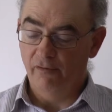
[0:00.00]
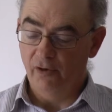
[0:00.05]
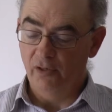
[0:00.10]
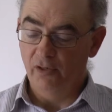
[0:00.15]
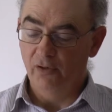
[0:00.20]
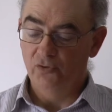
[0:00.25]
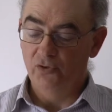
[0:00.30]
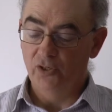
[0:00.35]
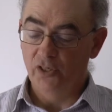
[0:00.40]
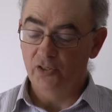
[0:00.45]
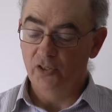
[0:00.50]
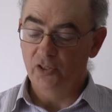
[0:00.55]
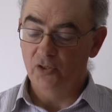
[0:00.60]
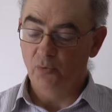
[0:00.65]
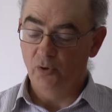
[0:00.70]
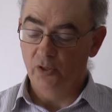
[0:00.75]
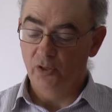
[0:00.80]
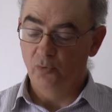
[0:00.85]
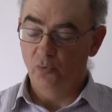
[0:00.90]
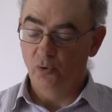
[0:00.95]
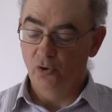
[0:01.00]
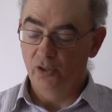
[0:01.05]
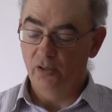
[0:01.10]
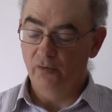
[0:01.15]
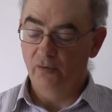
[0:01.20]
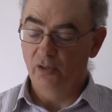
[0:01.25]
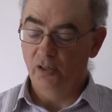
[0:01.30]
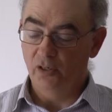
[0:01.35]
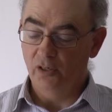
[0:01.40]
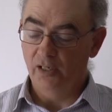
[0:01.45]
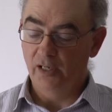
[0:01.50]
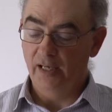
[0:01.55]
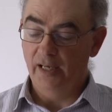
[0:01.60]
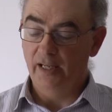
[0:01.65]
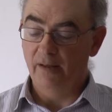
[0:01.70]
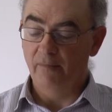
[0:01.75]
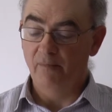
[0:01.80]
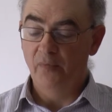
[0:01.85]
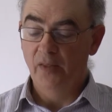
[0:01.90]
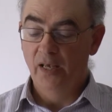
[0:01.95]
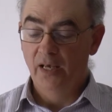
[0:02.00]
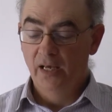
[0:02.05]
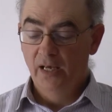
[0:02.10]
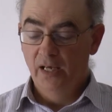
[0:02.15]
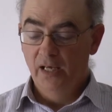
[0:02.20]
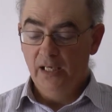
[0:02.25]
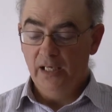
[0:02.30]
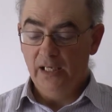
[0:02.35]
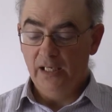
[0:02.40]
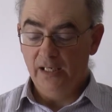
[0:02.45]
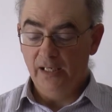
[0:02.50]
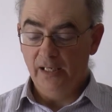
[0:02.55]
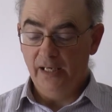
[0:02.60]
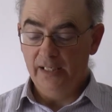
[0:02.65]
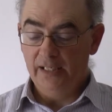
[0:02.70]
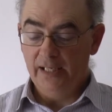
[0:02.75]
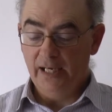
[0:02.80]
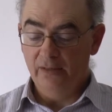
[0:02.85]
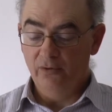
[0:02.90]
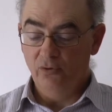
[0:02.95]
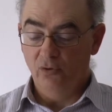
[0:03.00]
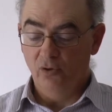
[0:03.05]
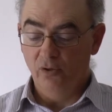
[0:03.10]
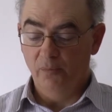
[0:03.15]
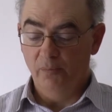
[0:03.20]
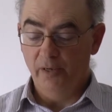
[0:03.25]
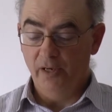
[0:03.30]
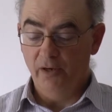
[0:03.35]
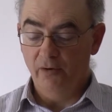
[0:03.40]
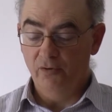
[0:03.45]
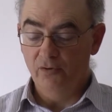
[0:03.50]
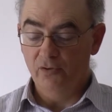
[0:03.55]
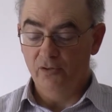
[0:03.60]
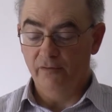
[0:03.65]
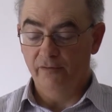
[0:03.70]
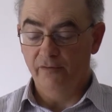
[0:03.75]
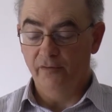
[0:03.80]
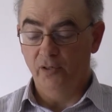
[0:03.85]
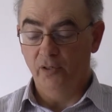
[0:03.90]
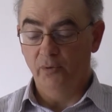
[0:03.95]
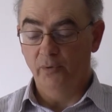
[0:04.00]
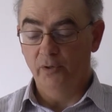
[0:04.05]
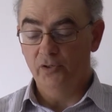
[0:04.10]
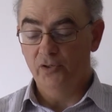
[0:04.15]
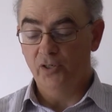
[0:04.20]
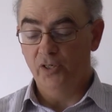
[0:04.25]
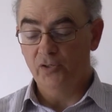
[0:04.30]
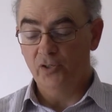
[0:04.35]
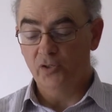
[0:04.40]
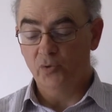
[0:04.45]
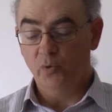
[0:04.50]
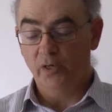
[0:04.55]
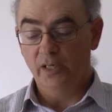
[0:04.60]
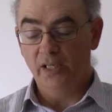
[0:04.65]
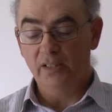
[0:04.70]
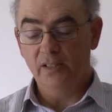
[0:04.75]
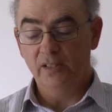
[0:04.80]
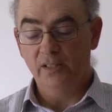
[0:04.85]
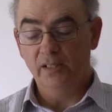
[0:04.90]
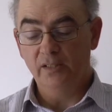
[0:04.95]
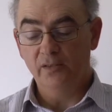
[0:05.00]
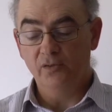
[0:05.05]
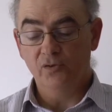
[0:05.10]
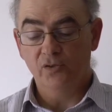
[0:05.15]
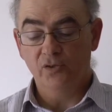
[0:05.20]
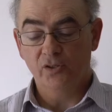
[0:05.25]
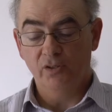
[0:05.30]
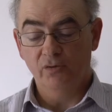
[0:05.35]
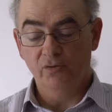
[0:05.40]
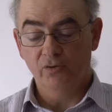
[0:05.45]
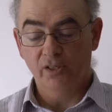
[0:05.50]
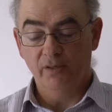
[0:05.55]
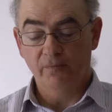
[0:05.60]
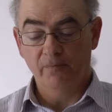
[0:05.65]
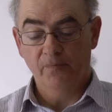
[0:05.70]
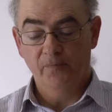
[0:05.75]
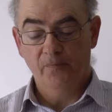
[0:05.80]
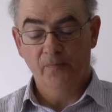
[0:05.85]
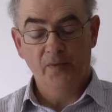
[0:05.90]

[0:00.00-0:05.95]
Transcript: follow Jesus where the word of God led him. He'd lay down all appearance of following Jesus when it didn't suit him.